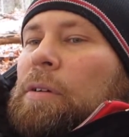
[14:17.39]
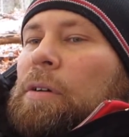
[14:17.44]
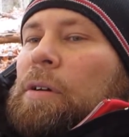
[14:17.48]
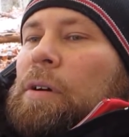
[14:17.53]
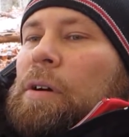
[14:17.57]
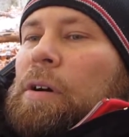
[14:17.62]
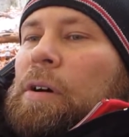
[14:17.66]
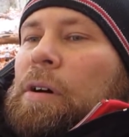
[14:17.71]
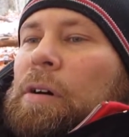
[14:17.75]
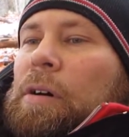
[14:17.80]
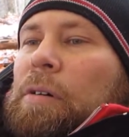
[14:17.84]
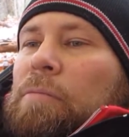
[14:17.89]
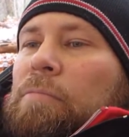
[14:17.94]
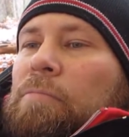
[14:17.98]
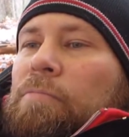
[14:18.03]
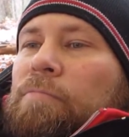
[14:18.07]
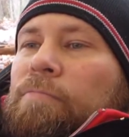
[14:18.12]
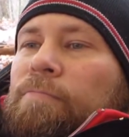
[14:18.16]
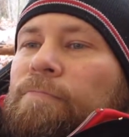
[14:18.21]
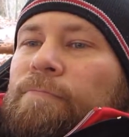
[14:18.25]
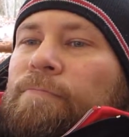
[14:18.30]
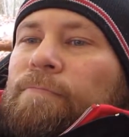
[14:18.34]

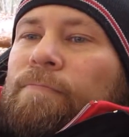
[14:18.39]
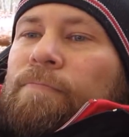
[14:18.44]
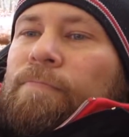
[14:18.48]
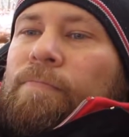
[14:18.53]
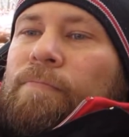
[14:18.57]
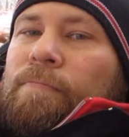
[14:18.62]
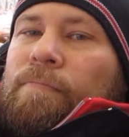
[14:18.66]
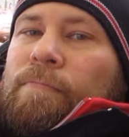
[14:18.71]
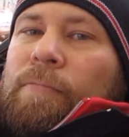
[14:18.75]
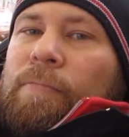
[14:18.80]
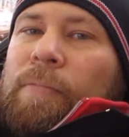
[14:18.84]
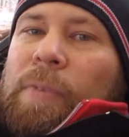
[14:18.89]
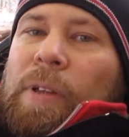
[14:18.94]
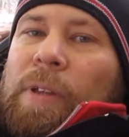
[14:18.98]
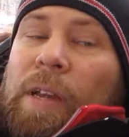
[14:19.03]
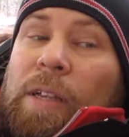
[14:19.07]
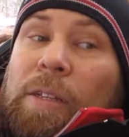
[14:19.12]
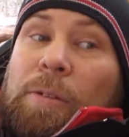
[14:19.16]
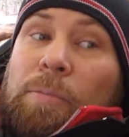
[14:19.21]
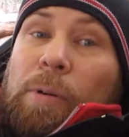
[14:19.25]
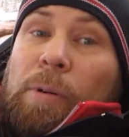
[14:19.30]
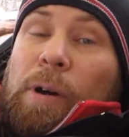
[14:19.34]

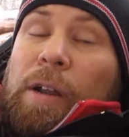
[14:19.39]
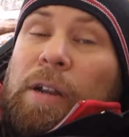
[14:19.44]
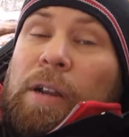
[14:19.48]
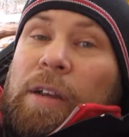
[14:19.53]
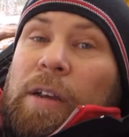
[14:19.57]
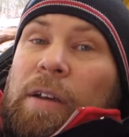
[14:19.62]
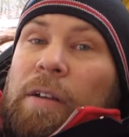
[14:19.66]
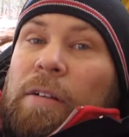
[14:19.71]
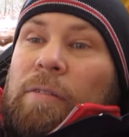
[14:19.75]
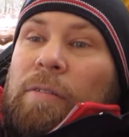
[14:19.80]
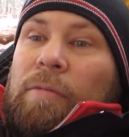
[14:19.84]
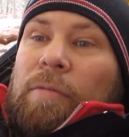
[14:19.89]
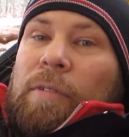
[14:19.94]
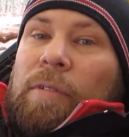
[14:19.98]
That's about it.